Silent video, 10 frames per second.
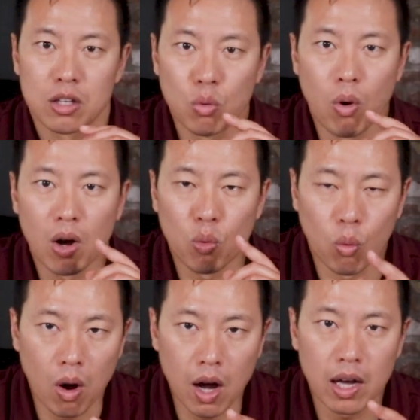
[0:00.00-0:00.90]
You want
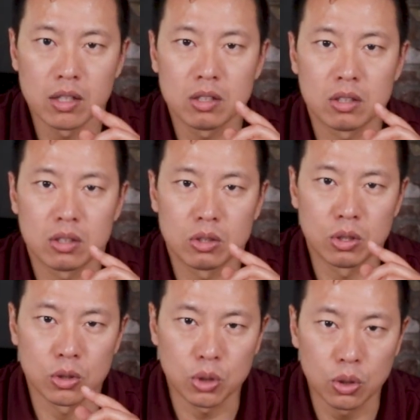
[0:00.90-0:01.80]
1
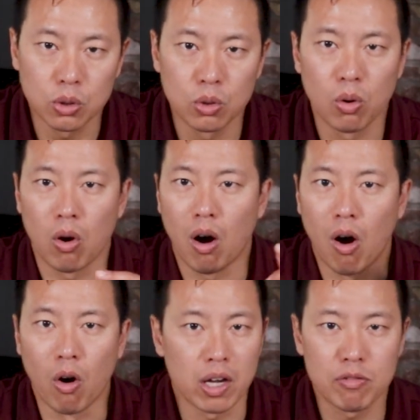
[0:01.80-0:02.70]
to 2
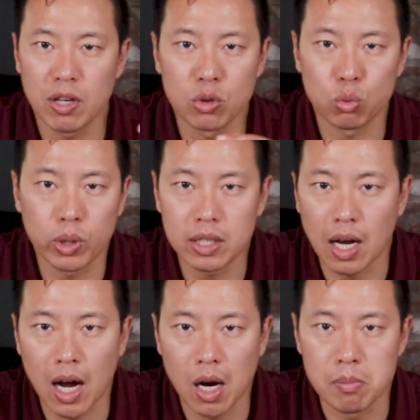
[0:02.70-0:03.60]
or even 3
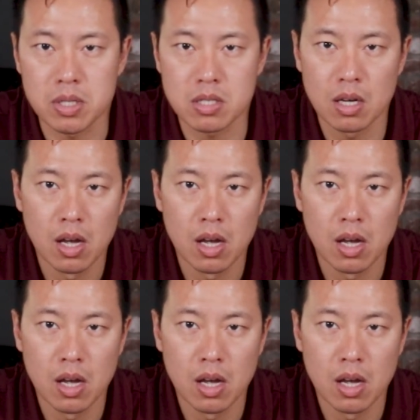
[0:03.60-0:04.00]
times.